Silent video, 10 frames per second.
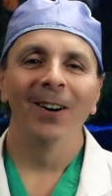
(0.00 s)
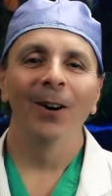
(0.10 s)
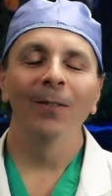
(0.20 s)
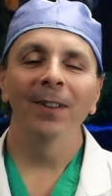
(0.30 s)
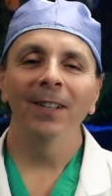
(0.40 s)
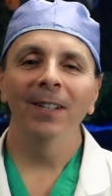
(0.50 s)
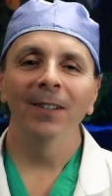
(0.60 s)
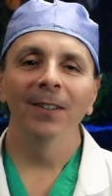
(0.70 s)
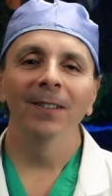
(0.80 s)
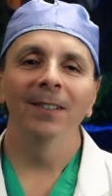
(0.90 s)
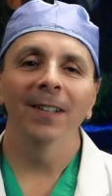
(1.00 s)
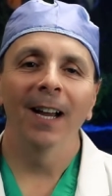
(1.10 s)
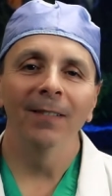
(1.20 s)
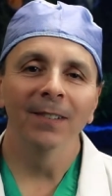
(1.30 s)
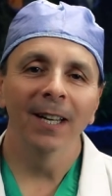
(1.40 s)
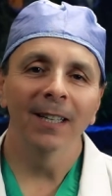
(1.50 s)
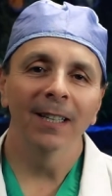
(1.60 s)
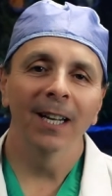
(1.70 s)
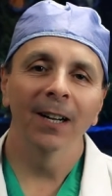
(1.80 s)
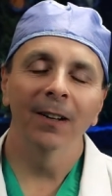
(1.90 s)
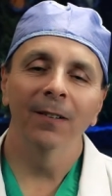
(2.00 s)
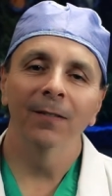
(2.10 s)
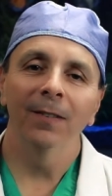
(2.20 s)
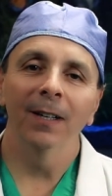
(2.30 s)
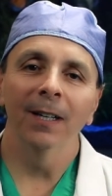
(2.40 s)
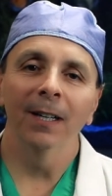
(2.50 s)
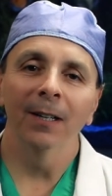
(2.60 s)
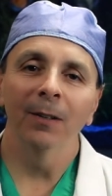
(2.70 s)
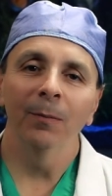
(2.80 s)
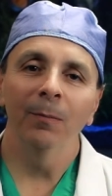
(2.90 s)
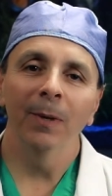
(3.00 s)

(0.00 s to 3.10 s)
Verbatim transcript: Over the years, I've taken care of